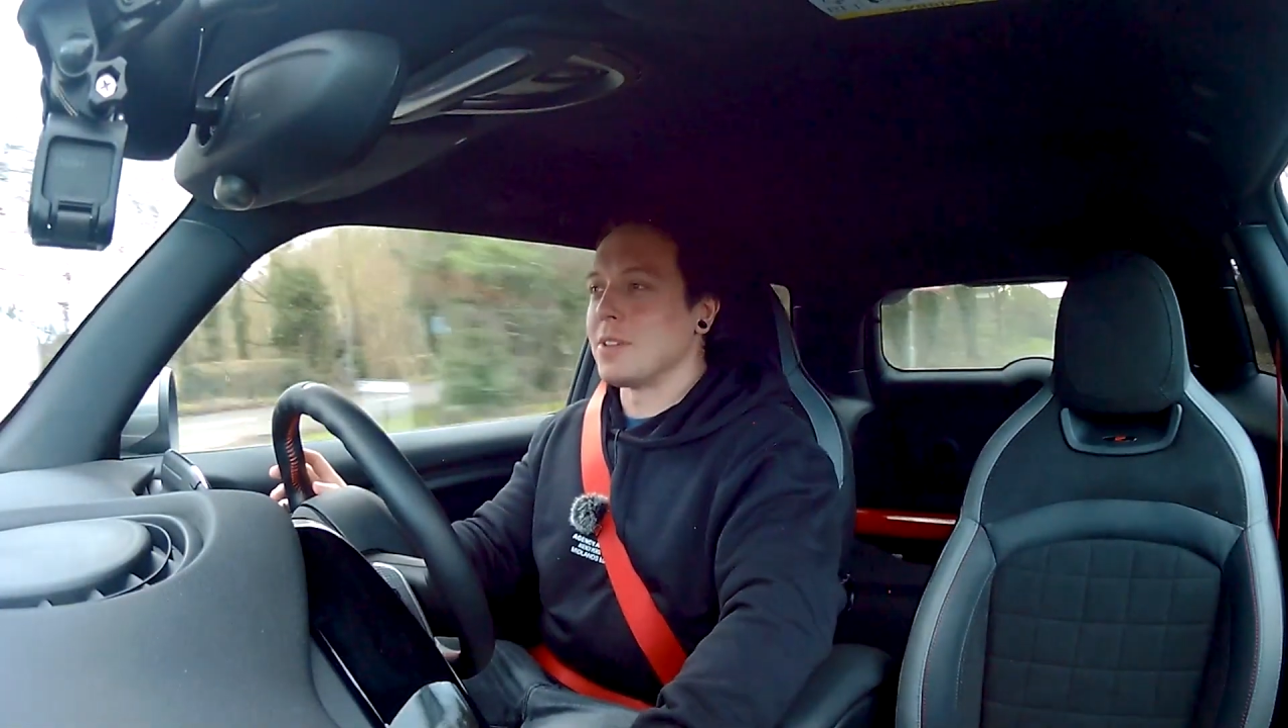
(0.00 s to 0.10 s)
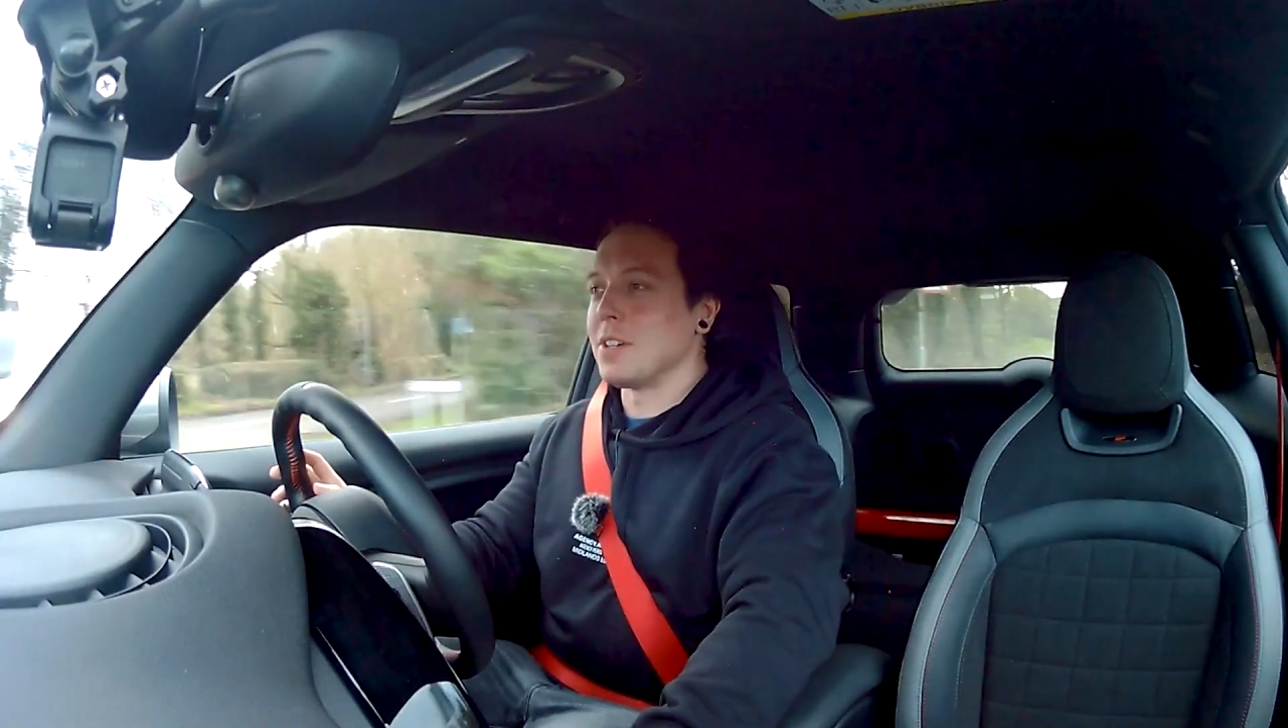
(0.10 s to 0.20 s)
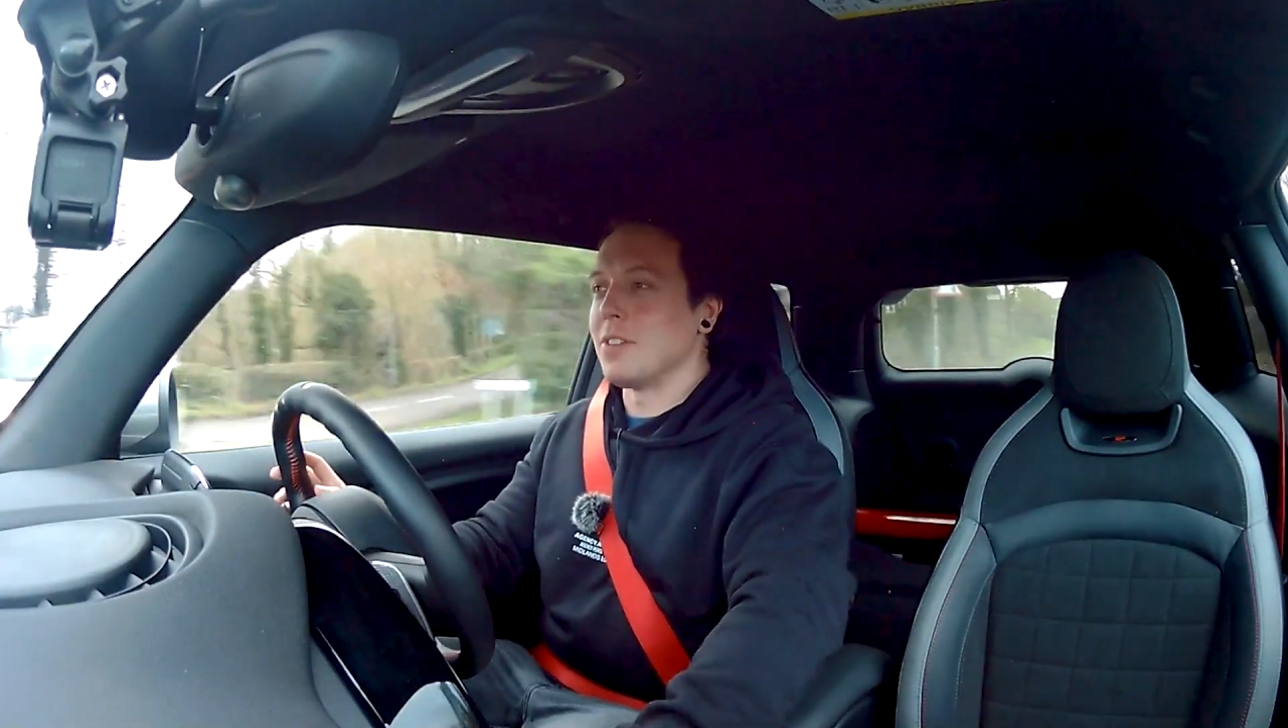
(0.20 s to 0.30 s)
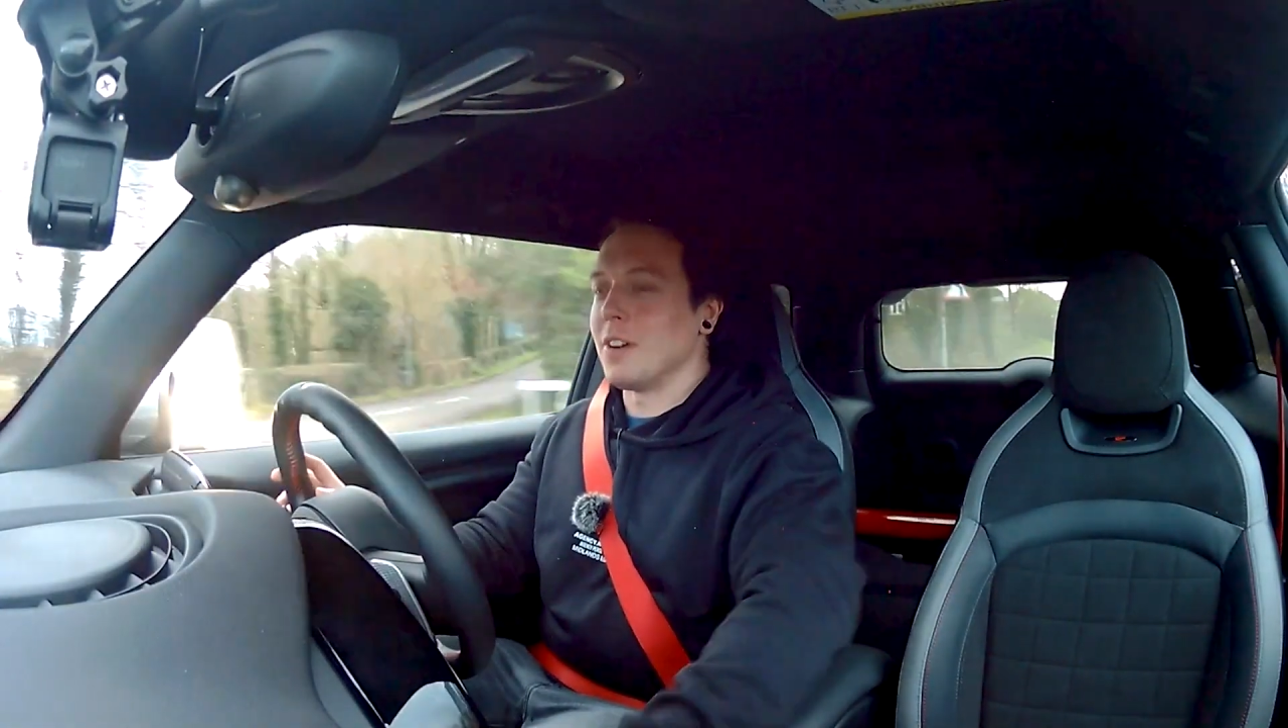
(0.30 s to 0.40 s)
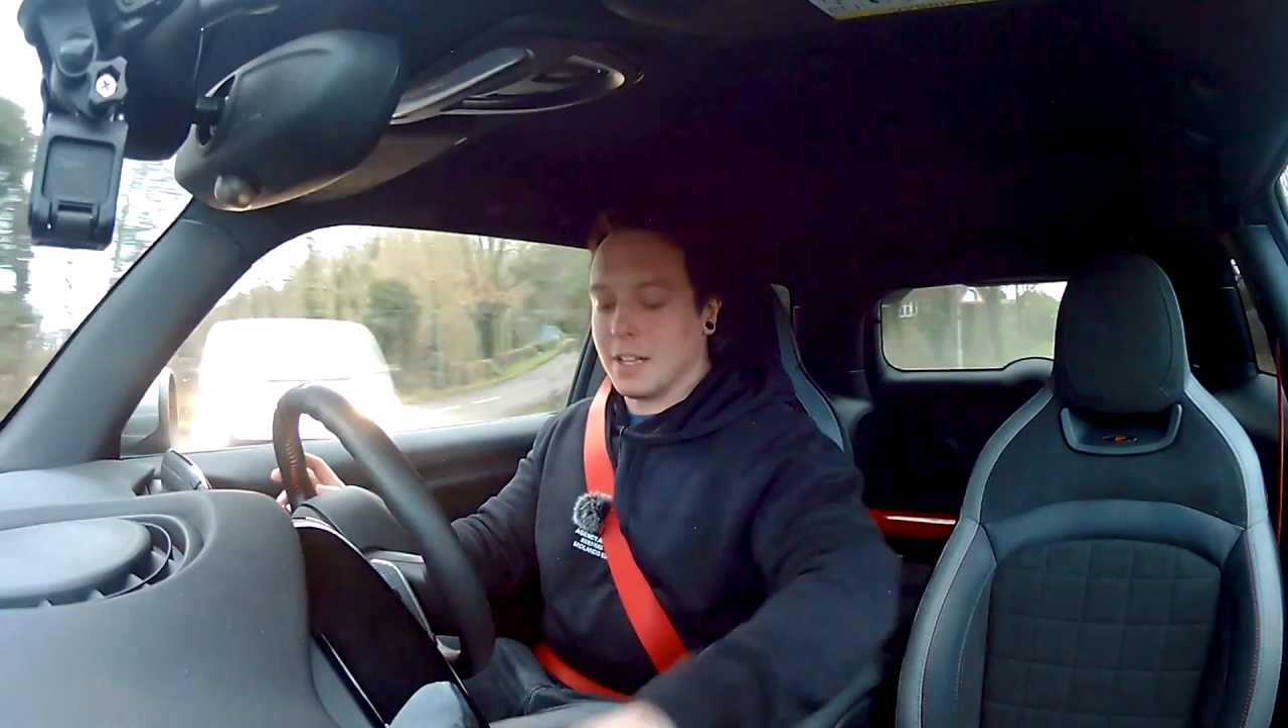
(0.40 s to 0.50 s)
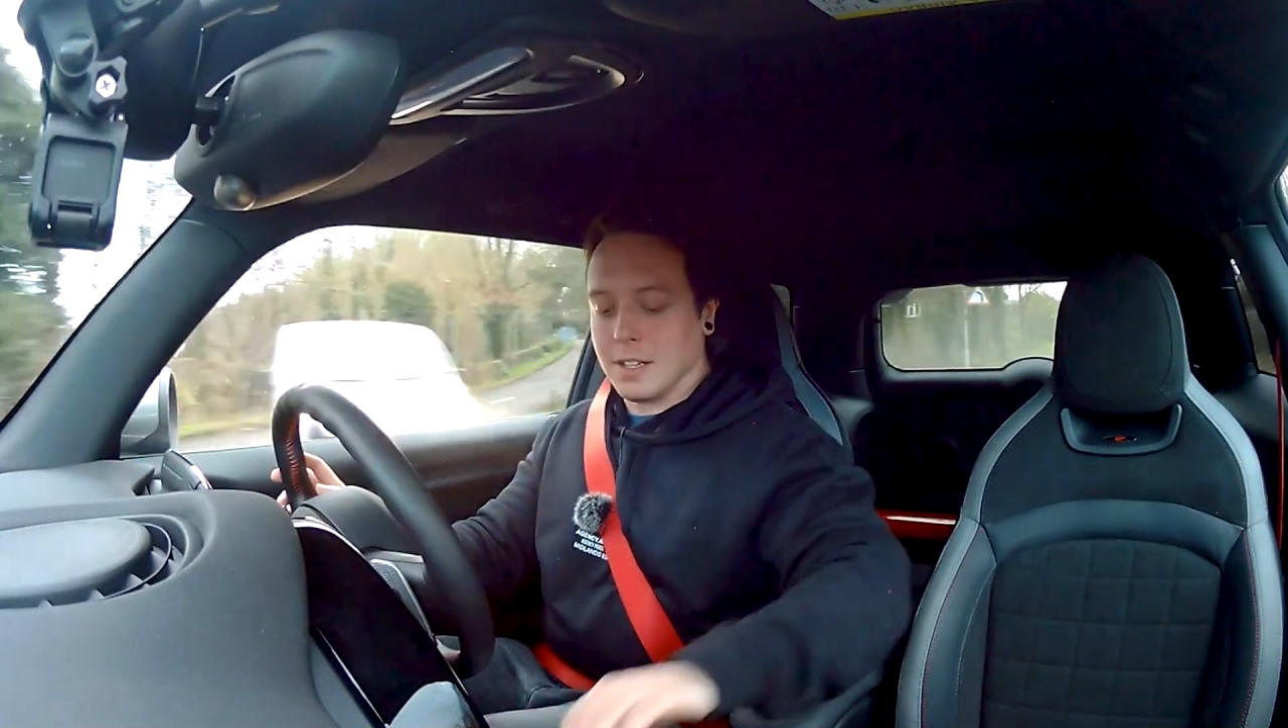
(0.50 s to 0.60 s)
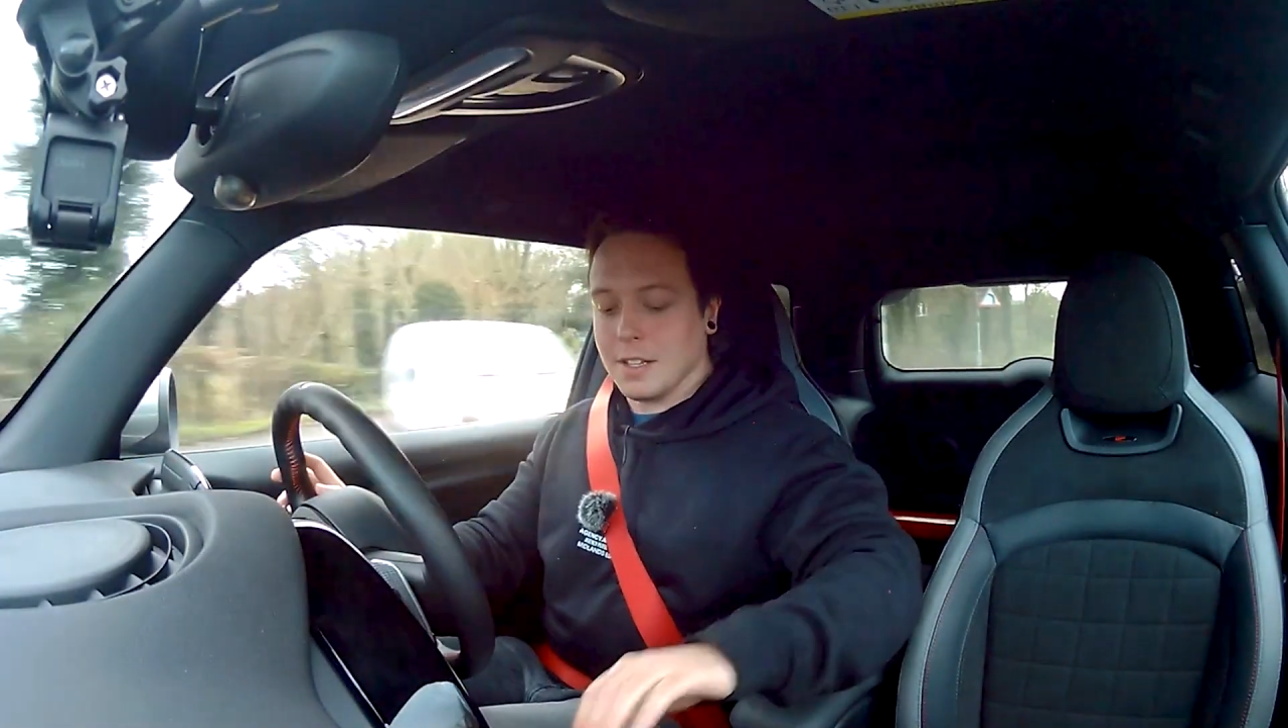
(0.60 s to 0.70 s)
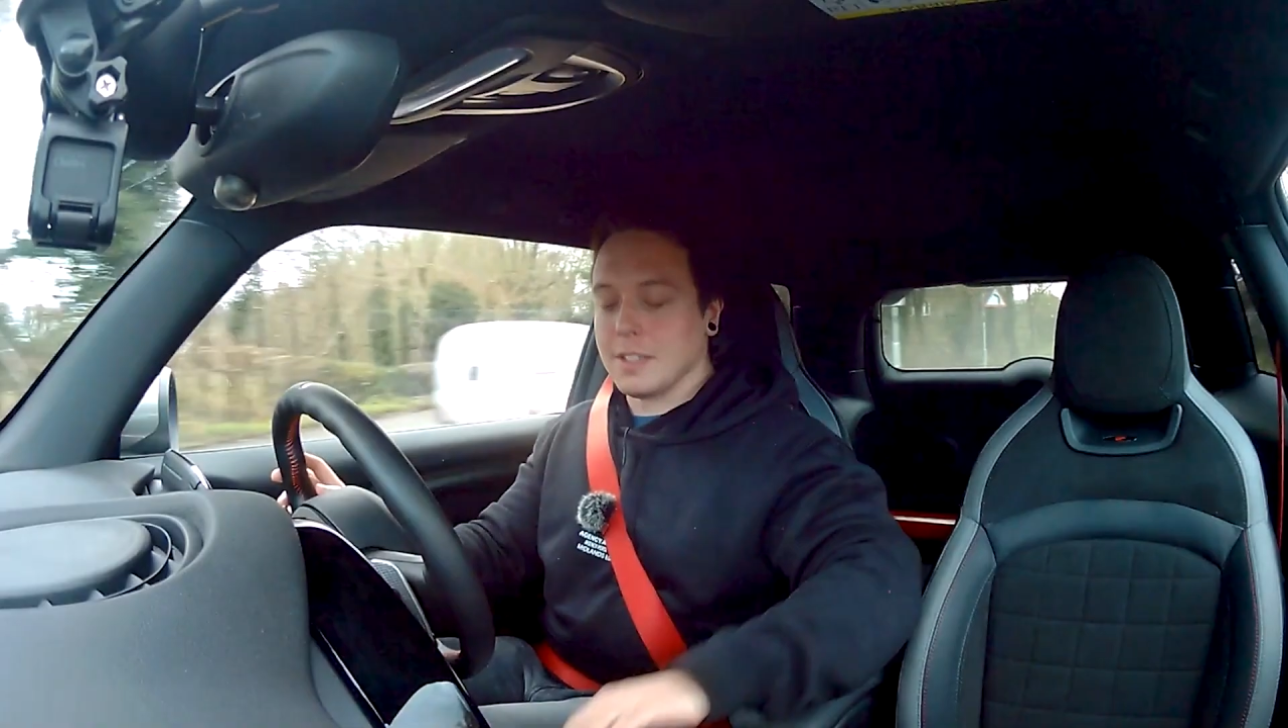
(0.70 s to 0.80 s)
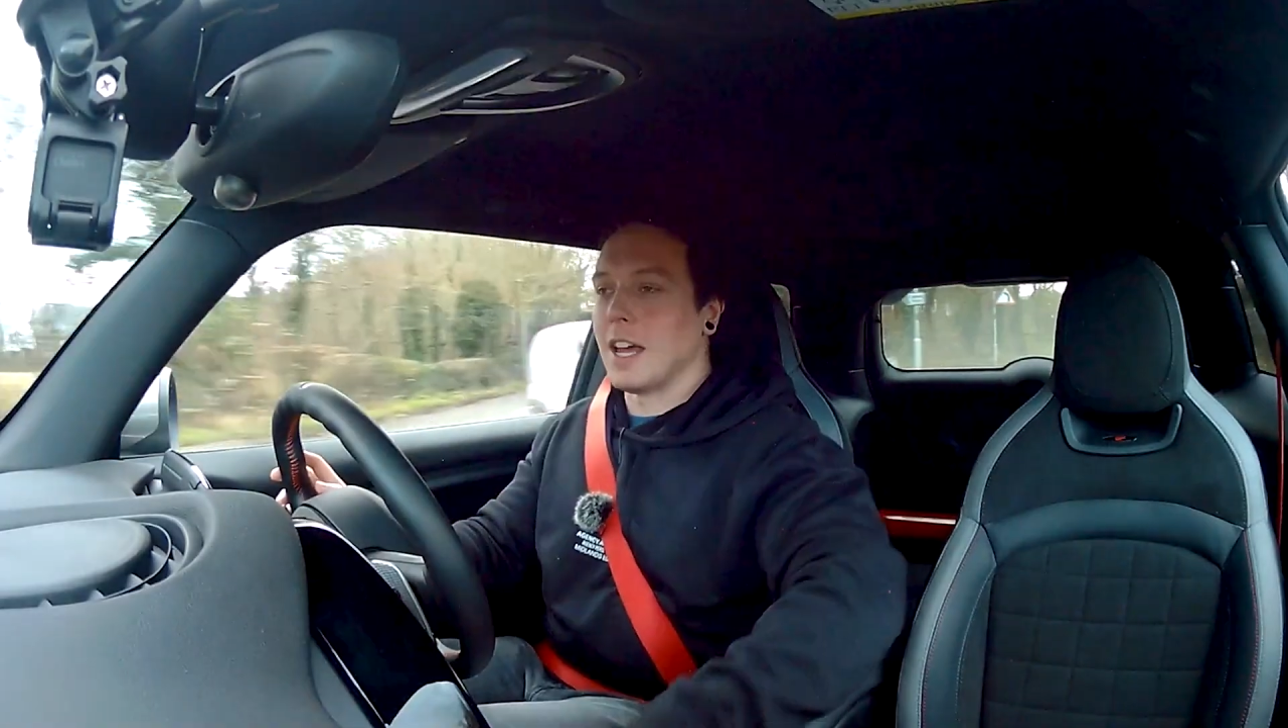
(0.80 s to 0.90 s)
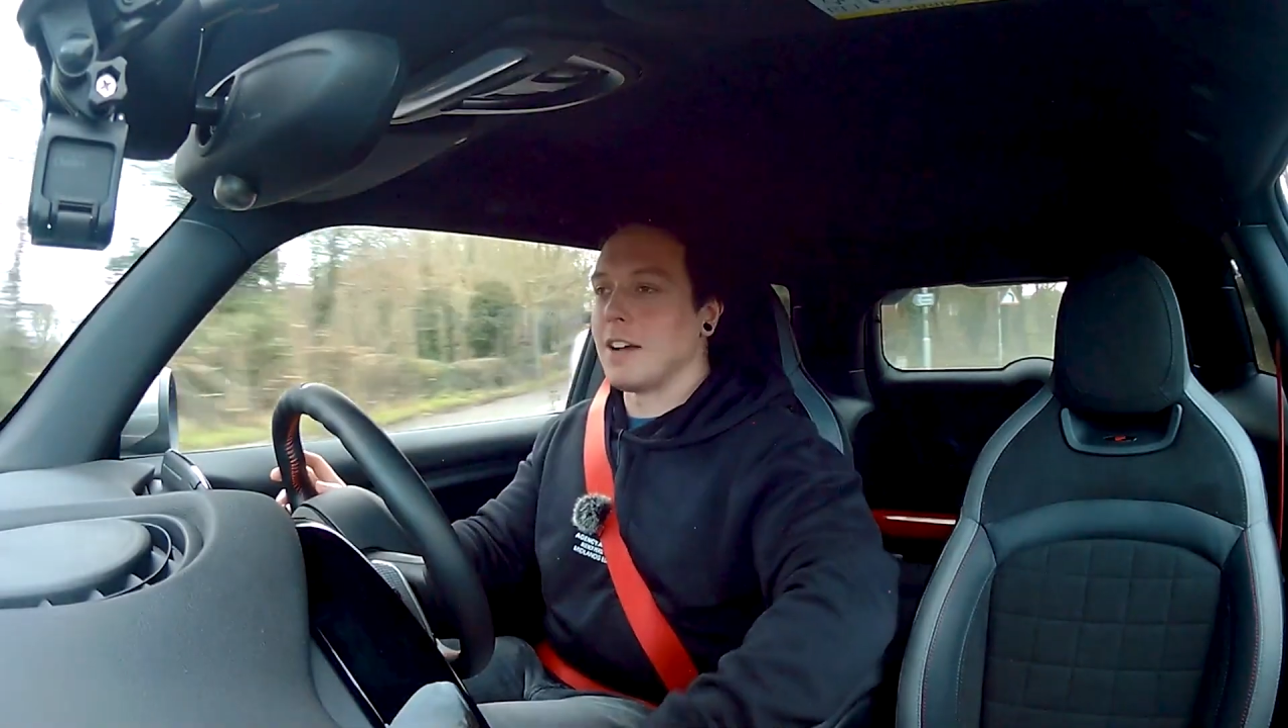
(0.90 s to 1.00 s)
when you're not in a
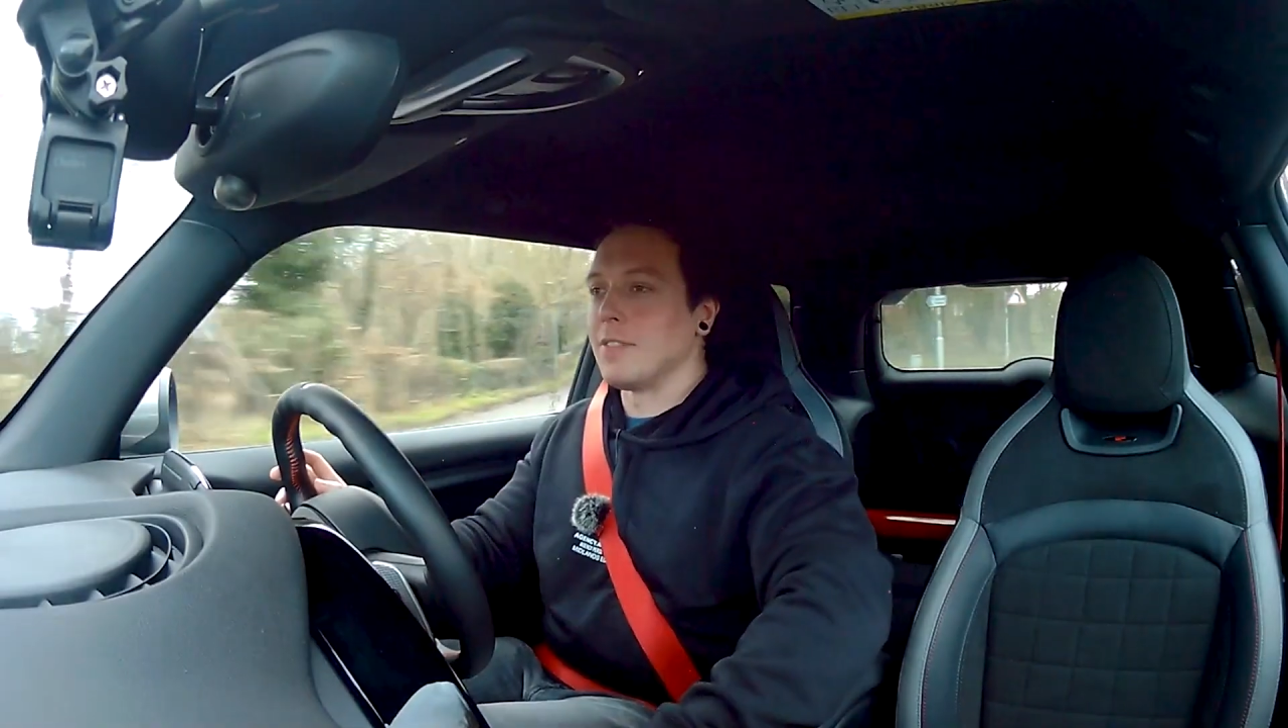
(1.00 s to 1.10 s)
town